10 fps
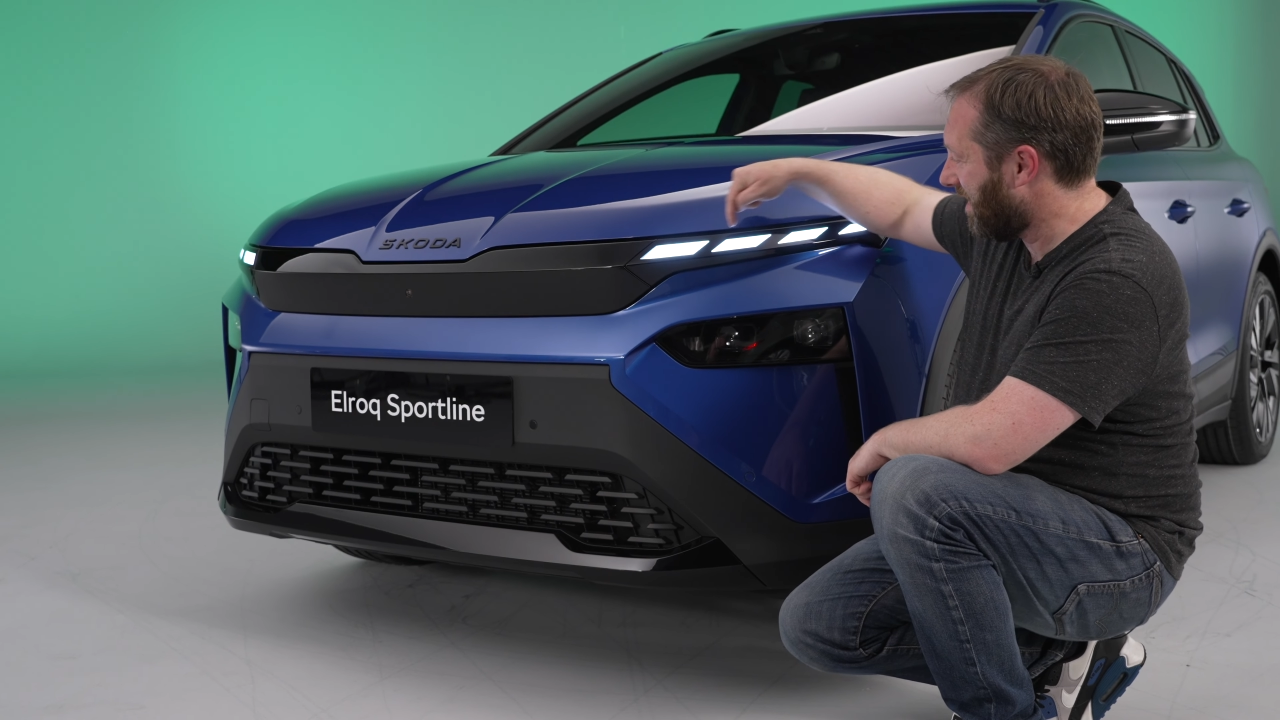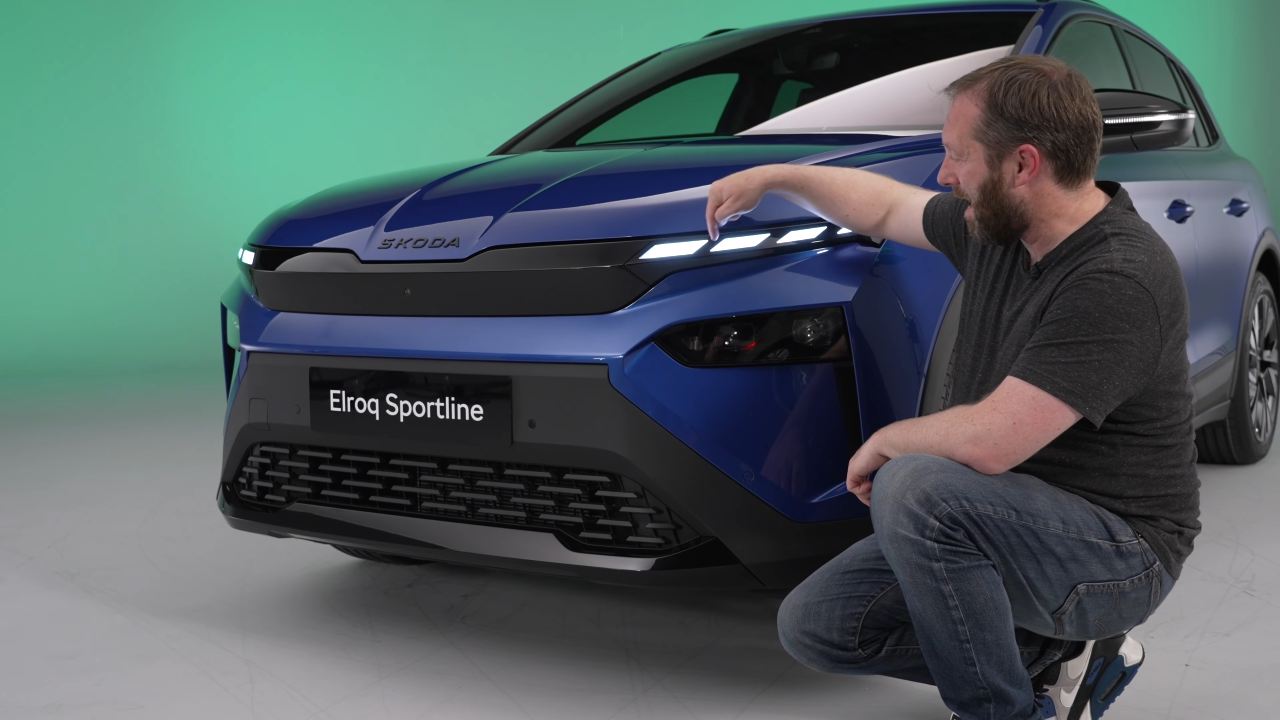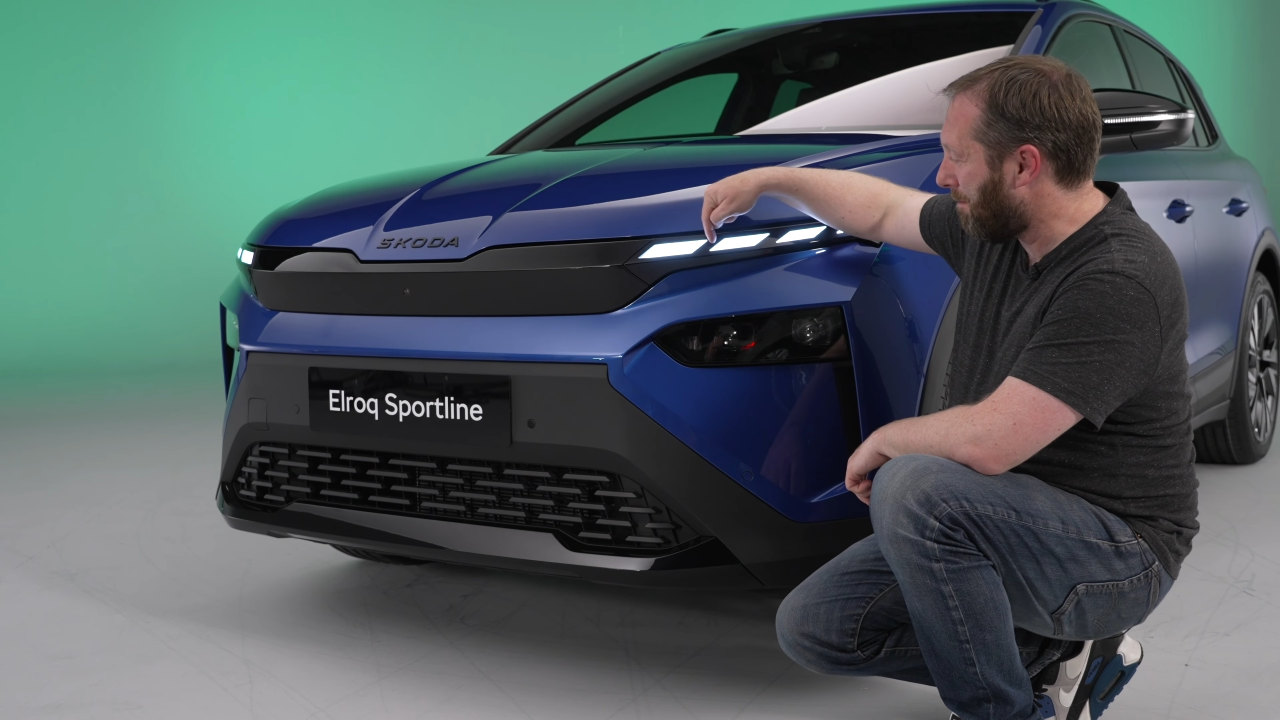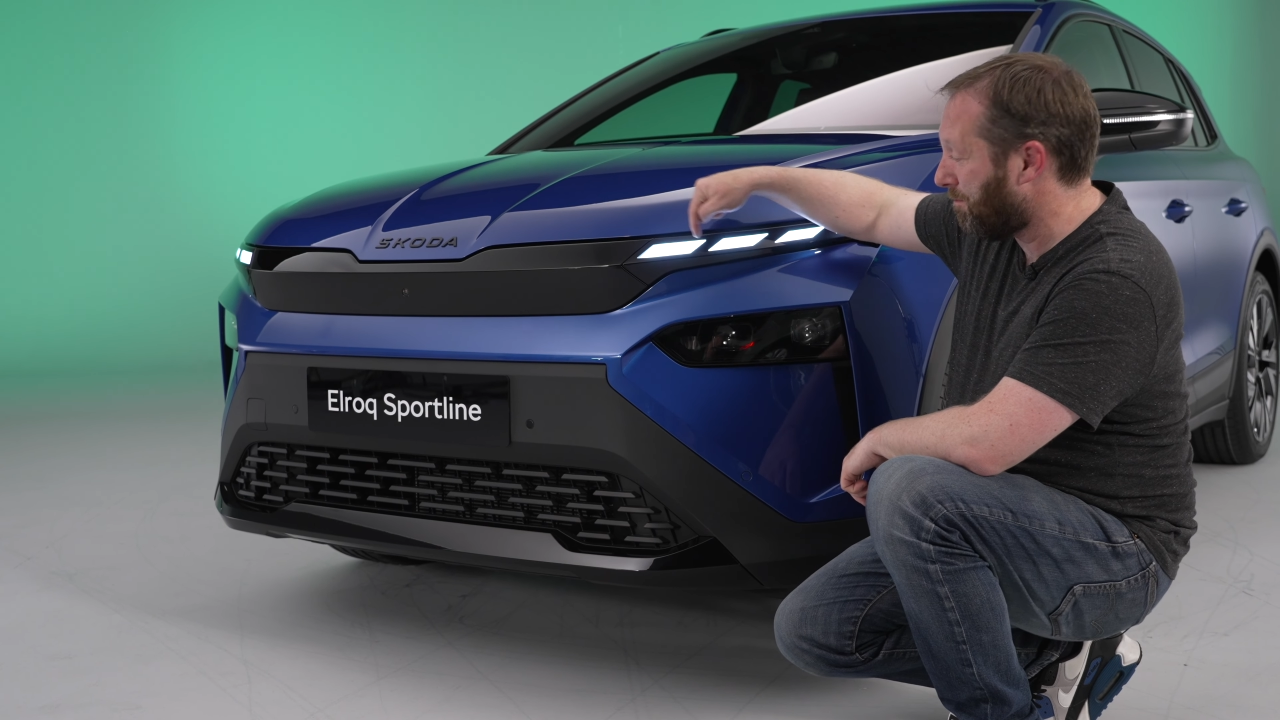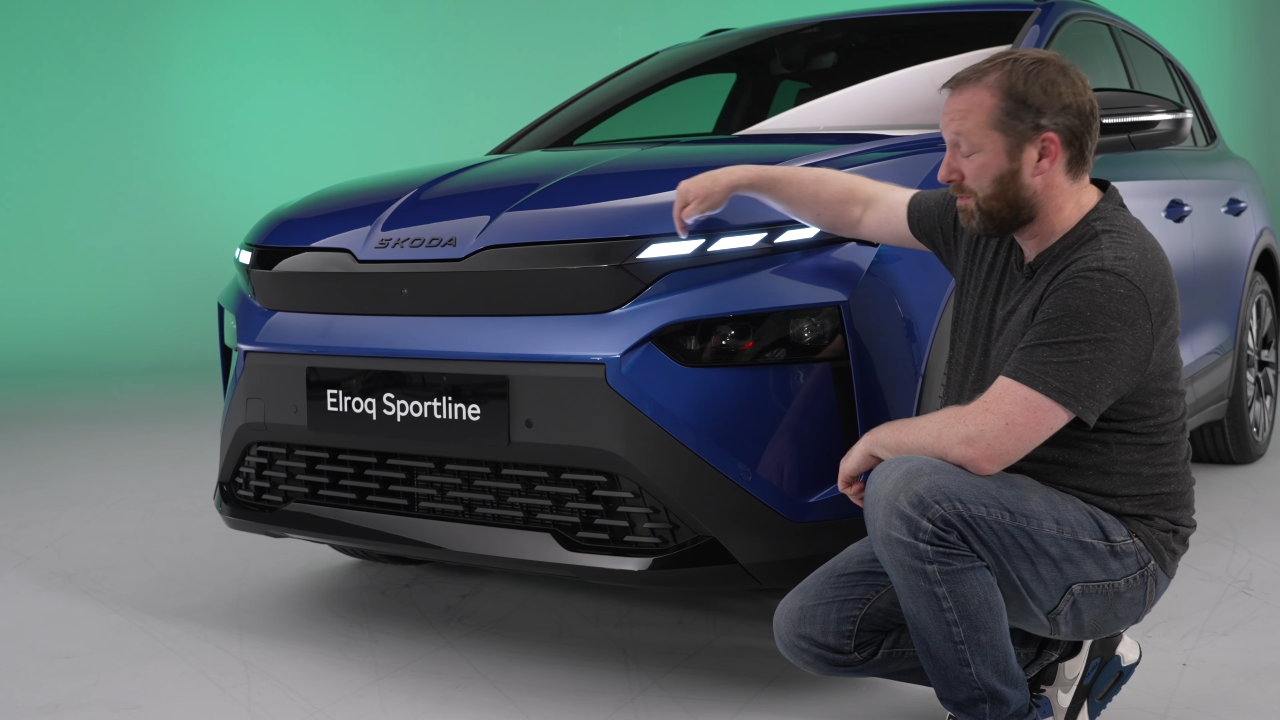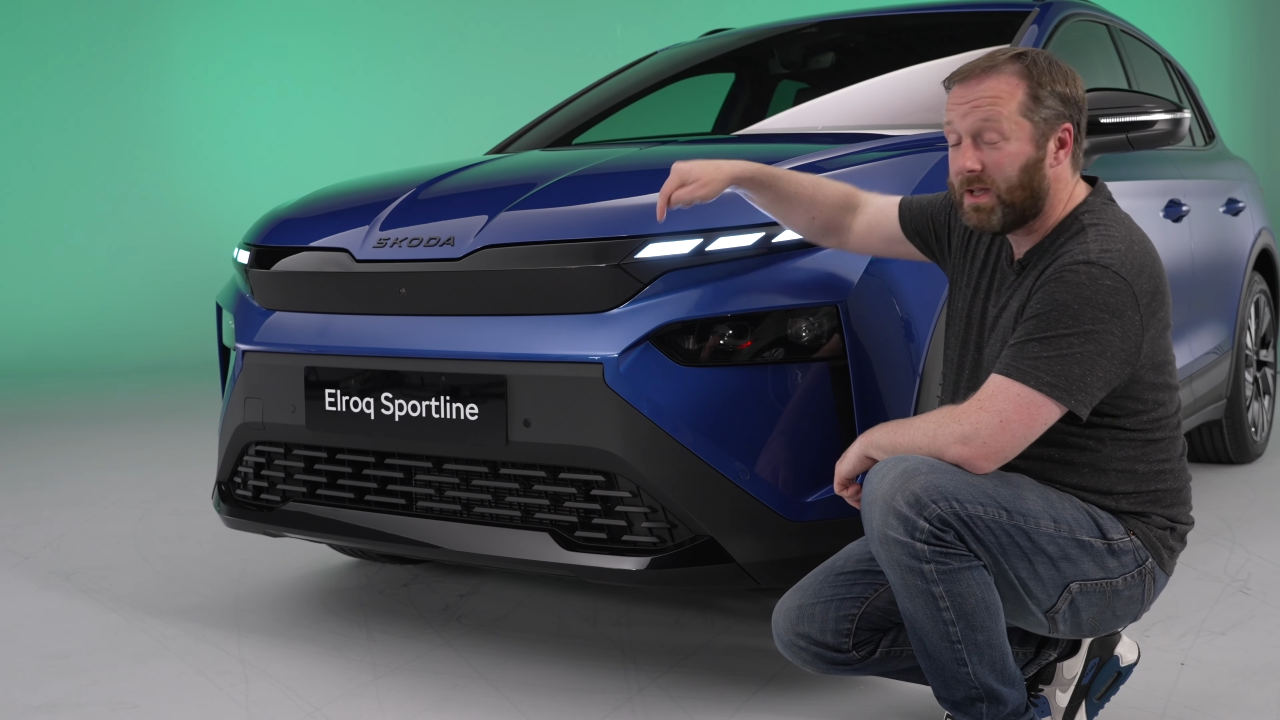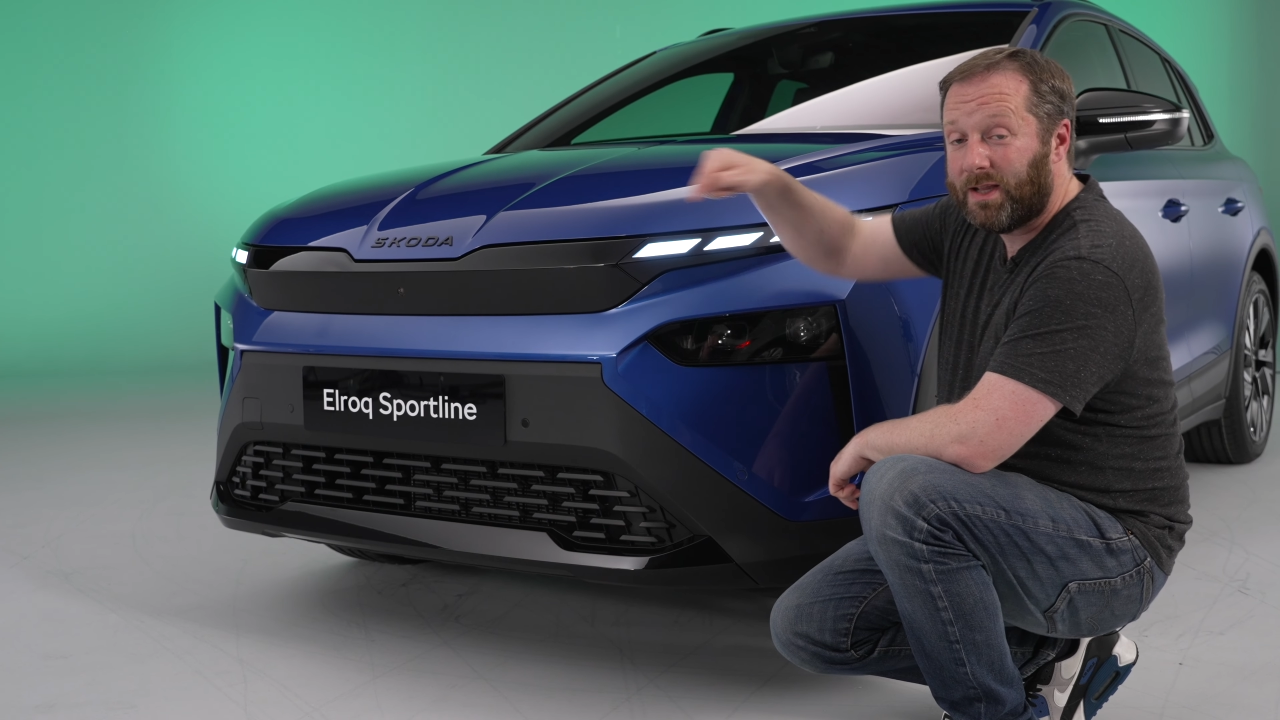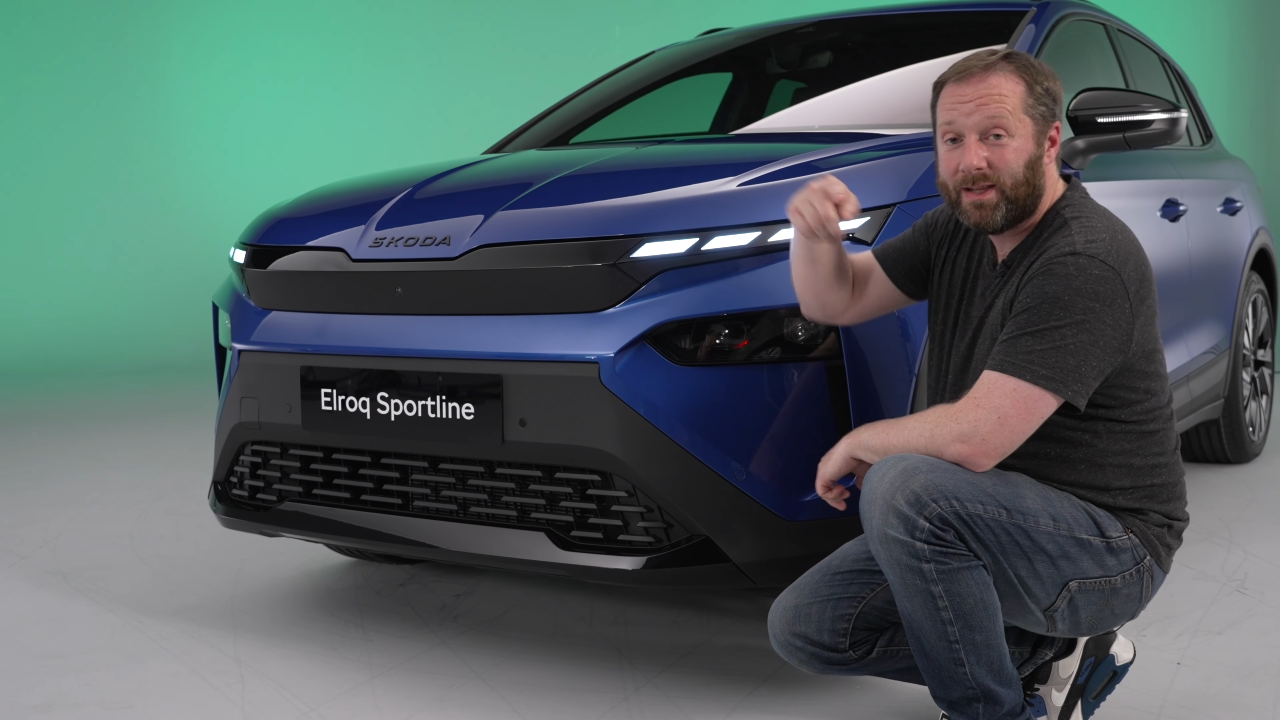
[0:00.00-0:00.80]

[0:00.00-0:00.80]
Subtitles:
gap,